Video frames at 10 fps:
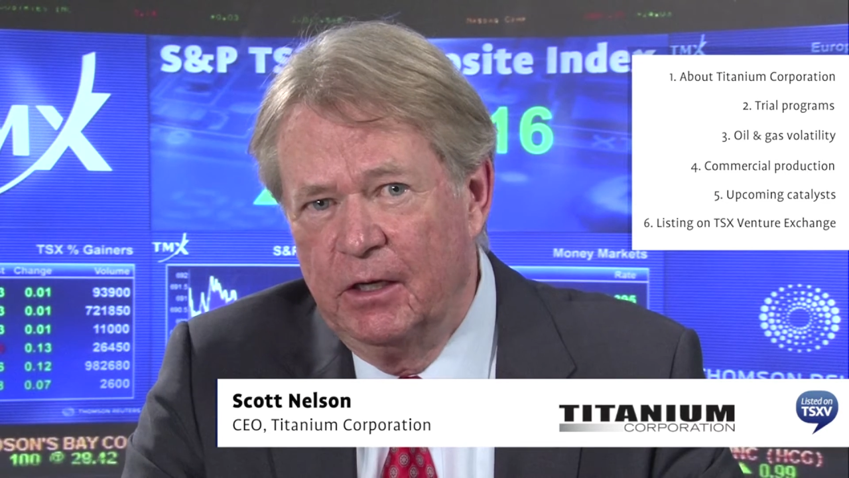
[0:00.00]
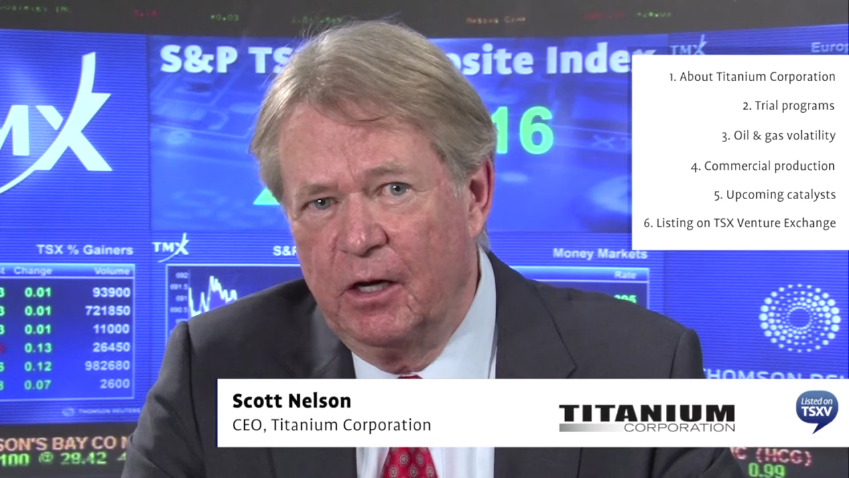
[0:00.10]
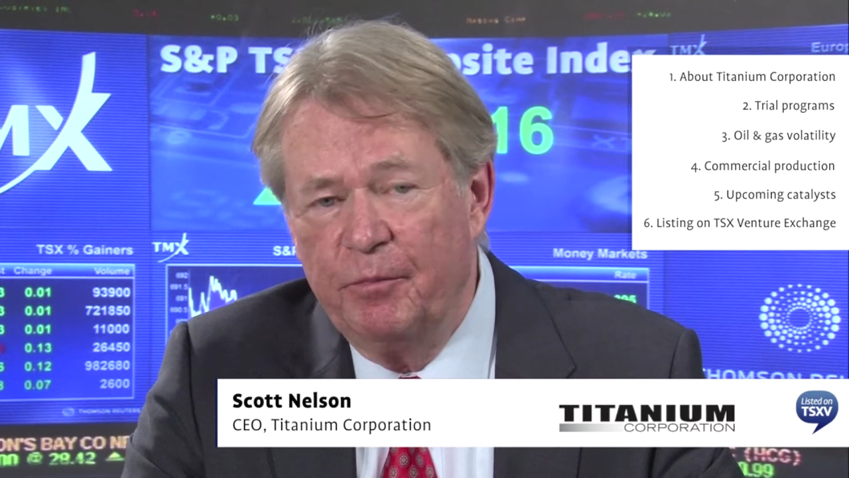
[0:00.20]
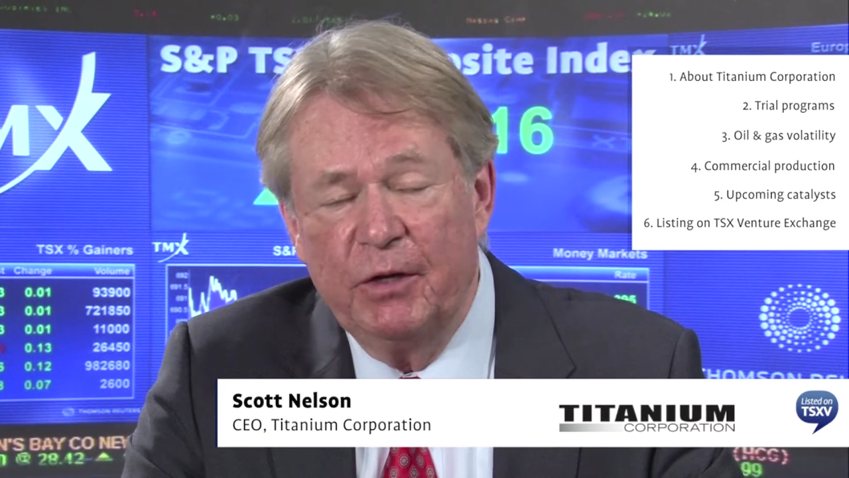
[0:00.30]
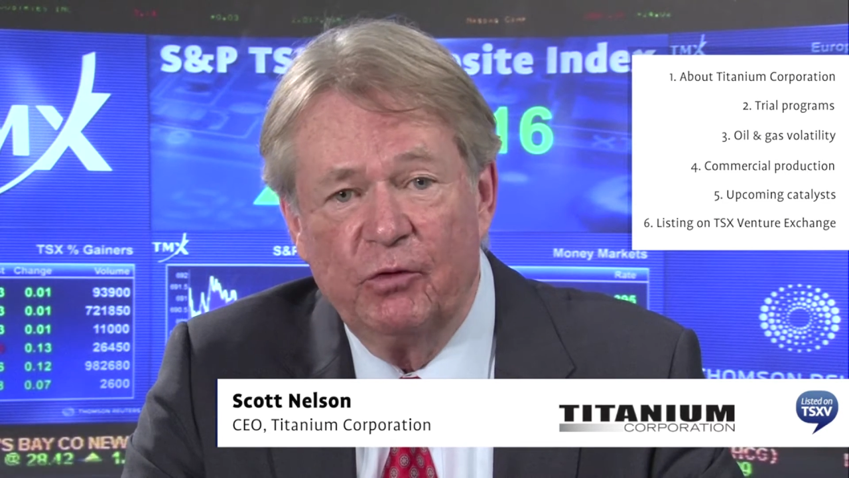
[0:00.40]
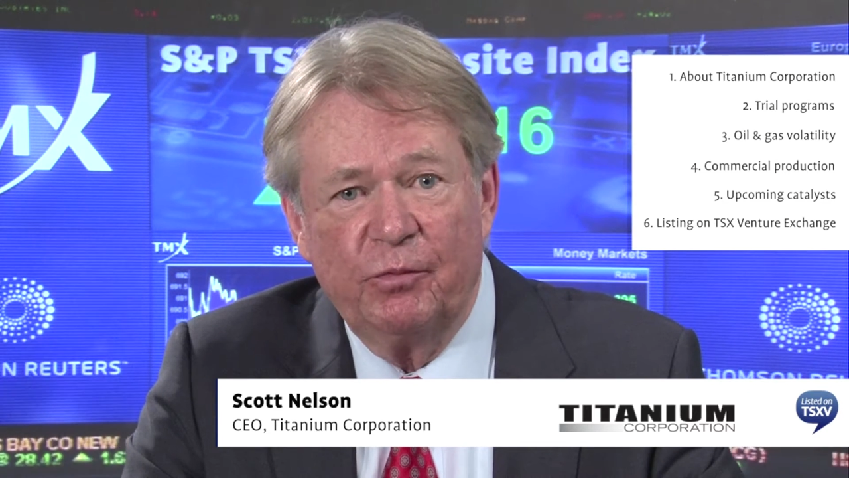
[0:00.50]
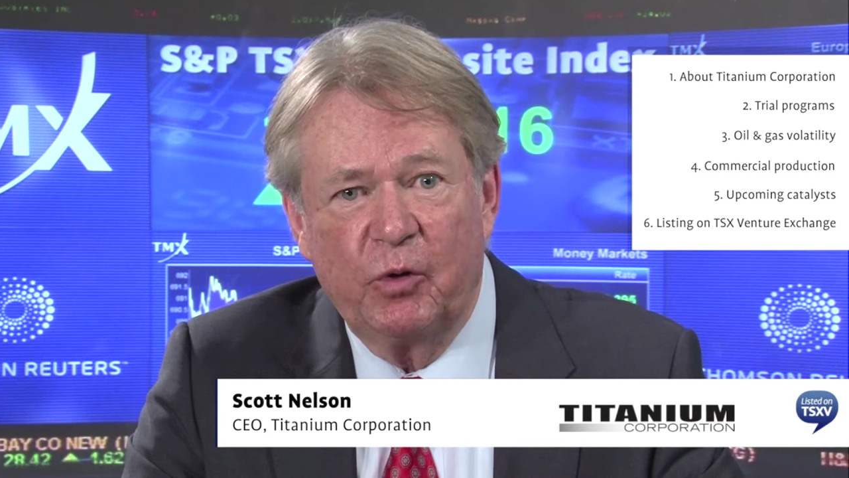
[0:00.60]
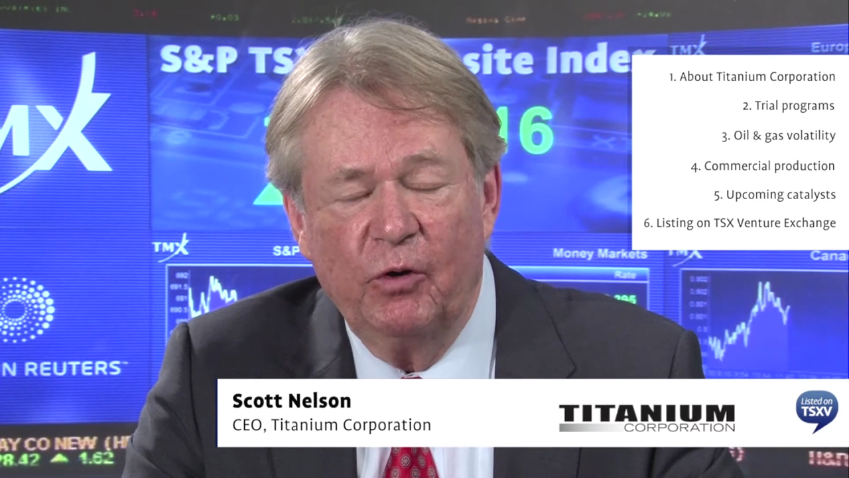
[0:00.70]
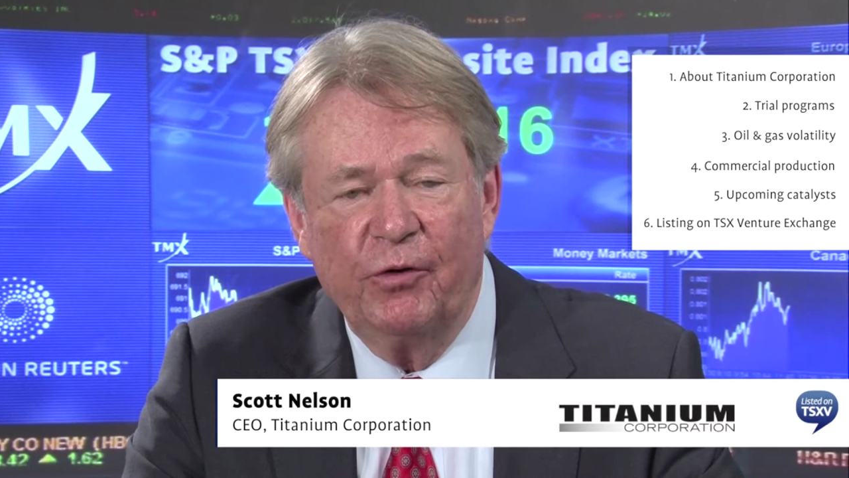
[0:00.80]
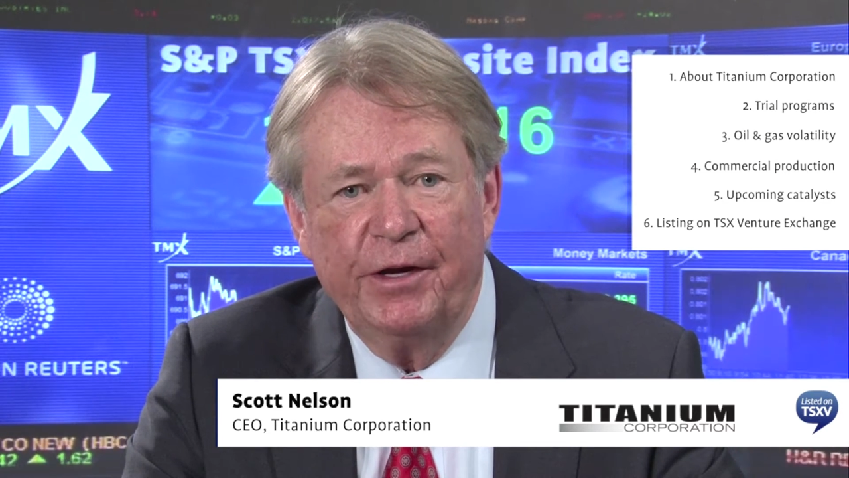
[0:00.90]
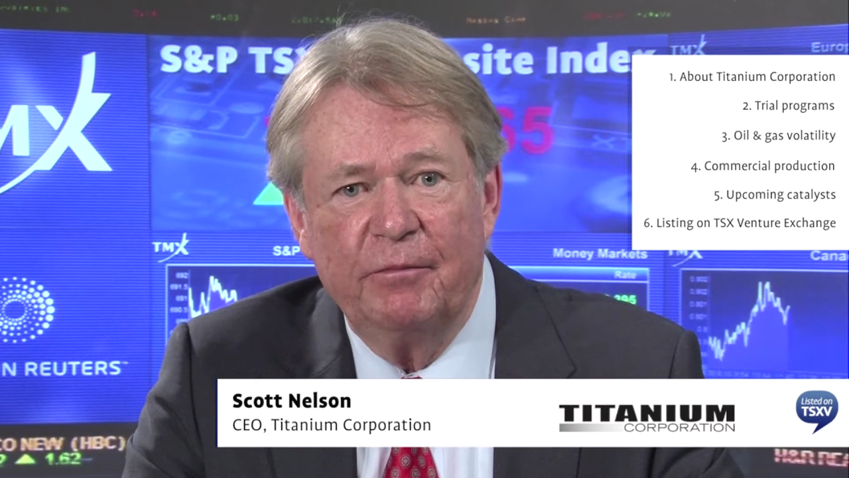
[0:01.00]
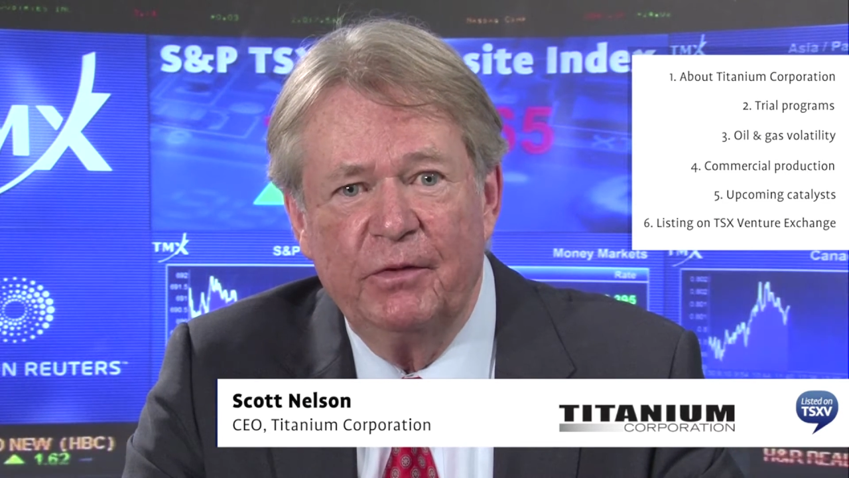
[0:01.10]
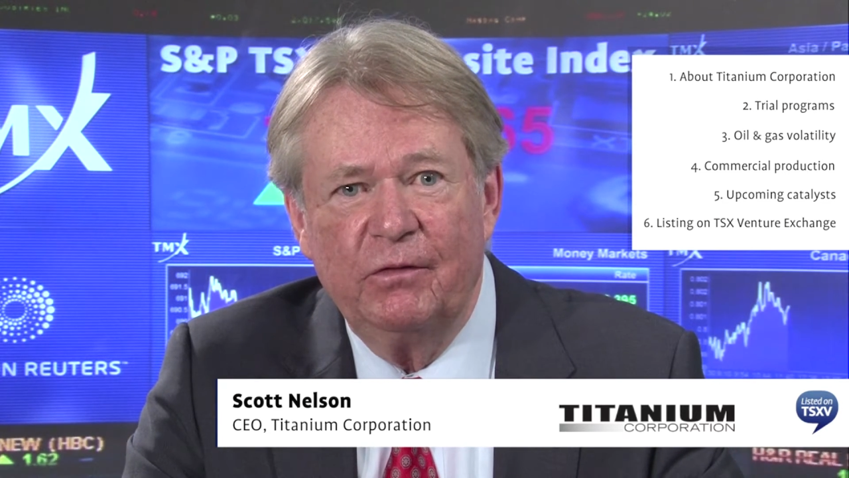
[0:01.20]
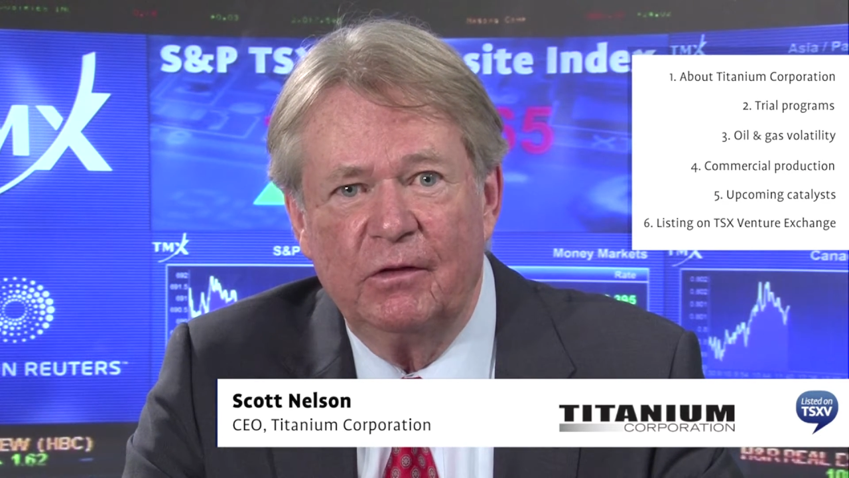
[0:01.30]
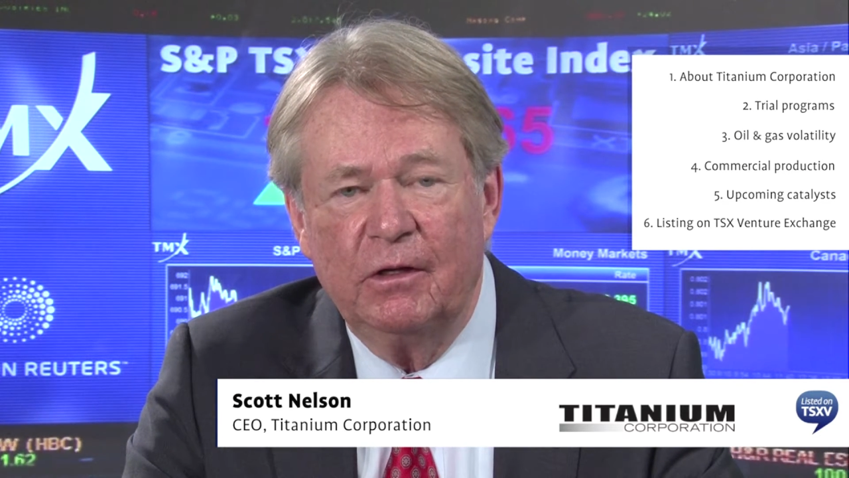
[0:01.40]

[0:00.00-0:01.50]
minerals programs